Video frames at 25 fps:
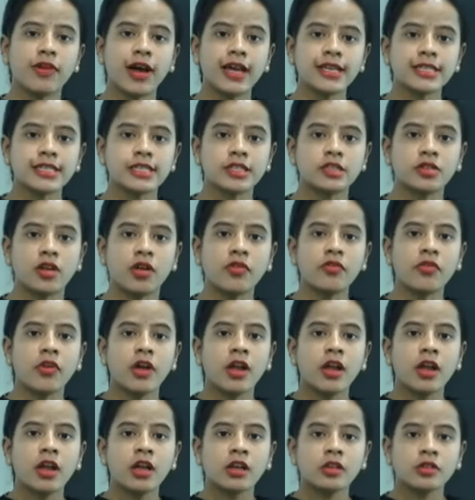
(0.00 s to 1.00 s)
first job
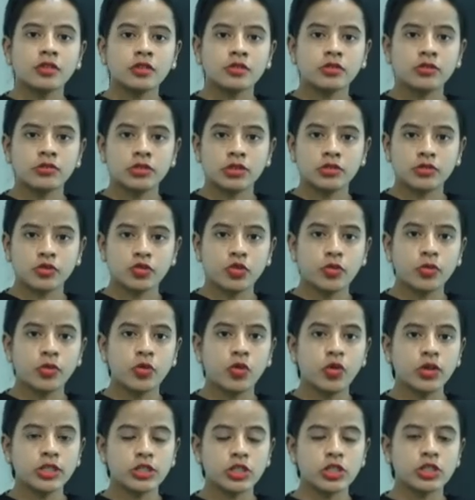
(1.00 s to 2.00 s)

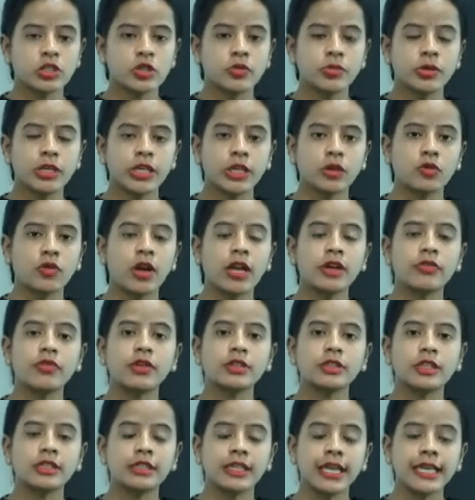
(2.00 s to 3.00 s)
which is to be required
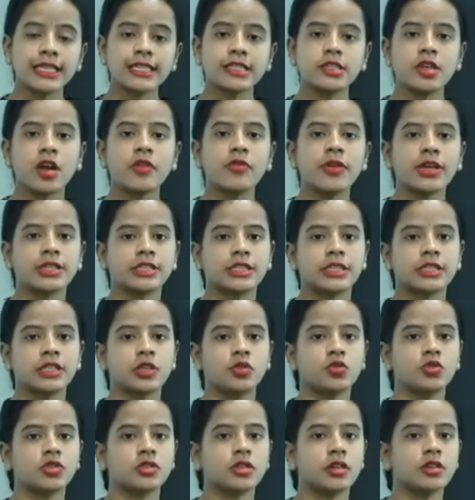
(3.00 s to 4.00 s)
for the next job
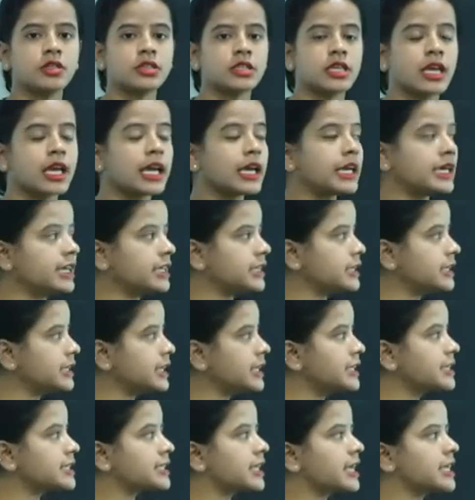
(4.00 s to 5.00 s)
executions, in
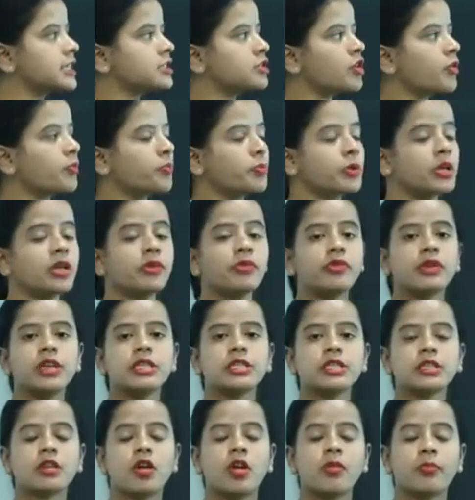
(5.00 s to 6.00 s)
this case the
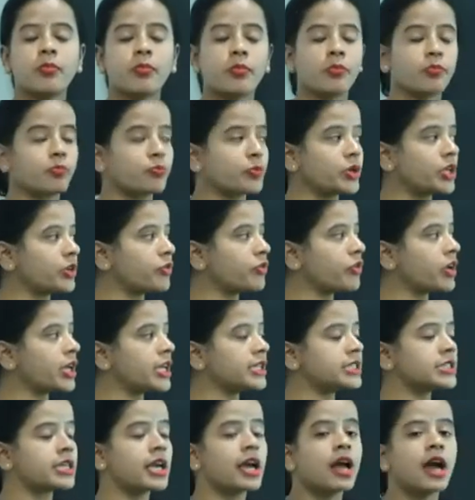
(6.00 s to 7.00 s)

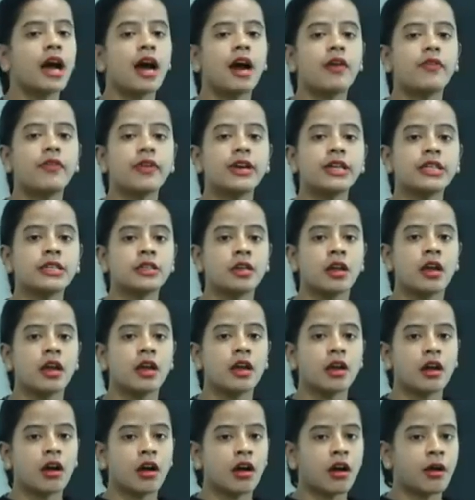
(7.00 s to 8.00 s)
prefetch abort
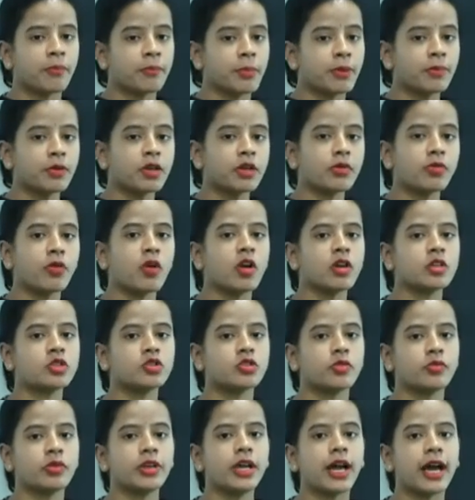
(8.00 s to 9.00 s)
memory faults
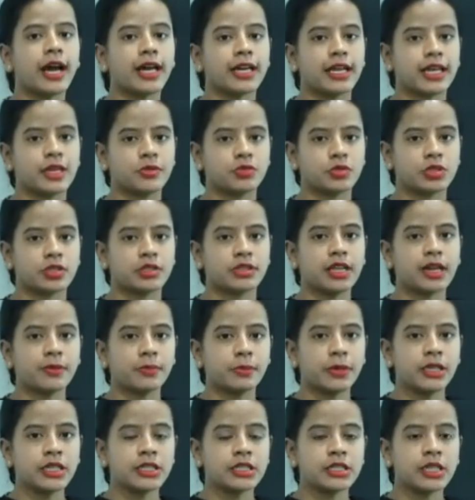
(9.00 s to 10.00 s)
to be arrives.
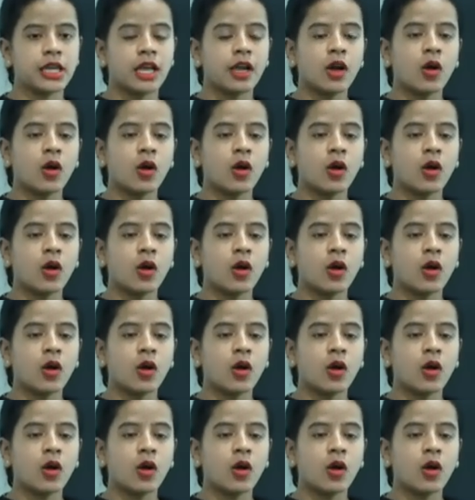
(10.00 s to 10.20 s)
That means